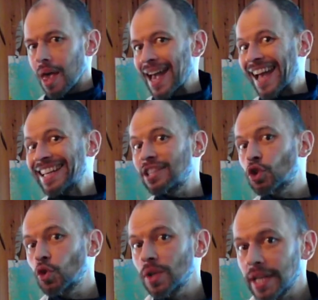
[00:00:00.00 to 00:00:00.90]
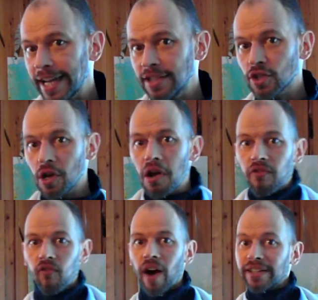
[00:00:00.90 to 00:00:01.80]
and it creates a
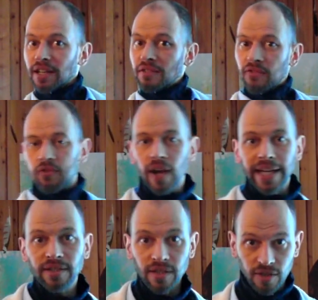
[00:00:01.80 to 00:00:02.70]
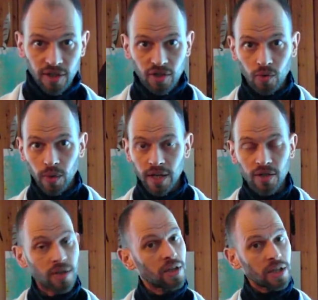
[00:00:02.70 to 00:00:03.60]
fight and flight
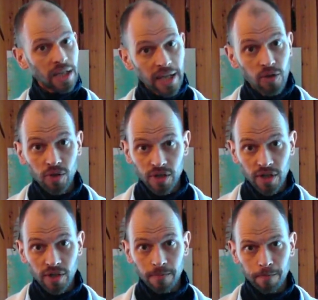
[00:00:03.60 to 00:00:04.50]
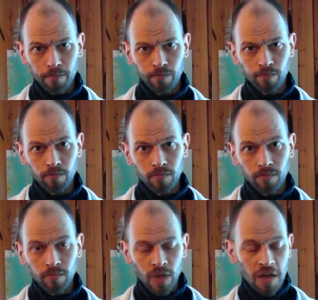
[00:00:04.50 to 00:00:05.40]
situation in your system.
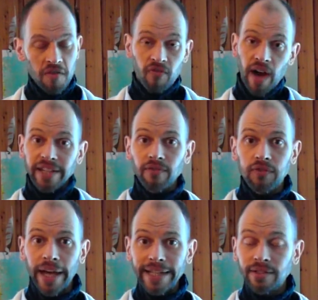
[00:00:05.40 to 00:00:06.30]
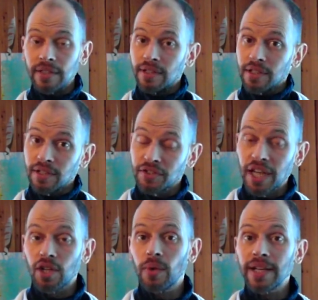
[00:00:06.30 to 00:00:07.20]
Fight and flight
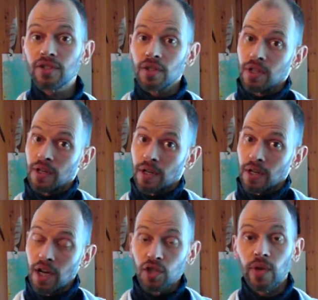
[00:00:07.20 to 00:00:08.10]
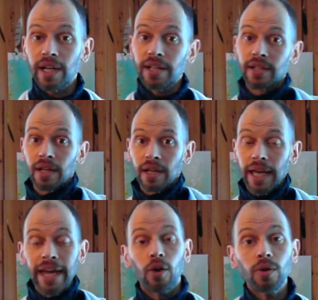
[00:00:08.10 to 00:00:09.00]
generates adrenaline
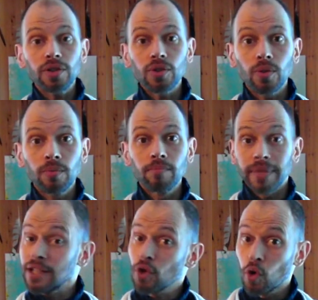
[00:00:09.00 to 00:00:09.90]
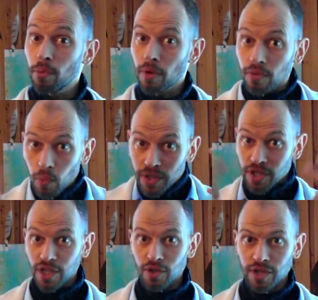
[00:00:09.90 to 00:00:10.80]
and cortisol, that's a hormone which is
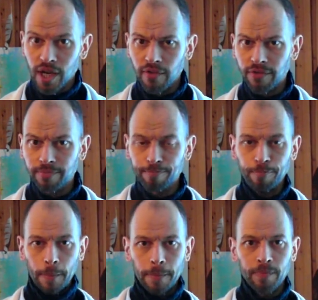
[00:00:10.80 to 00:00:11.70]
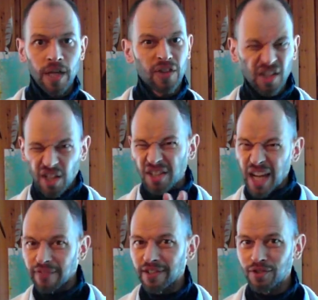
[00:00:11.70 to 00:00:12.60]
in yourself. not gonna
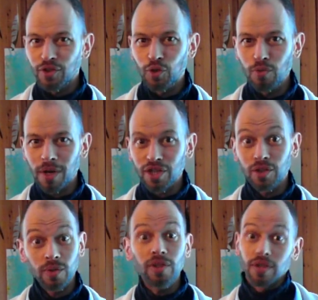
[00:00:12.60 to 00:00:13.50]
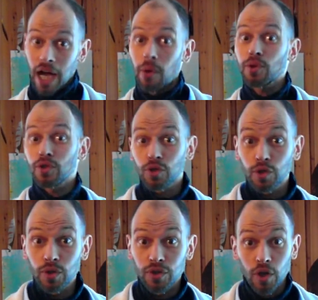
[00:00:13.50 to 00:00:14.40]
dive in too much into it, I'll
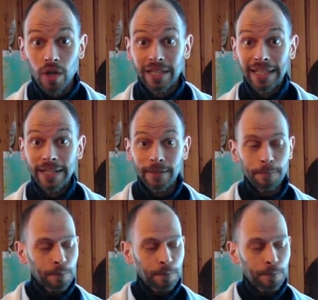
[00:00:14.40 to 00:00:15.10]
talk that later.